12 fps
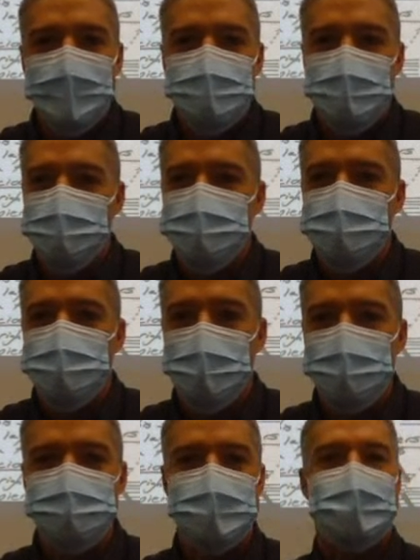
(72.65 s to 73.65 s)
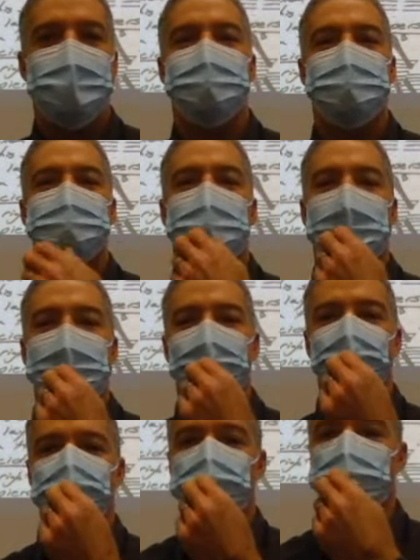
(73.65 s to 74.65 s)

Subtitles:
So suppose I have this pile of,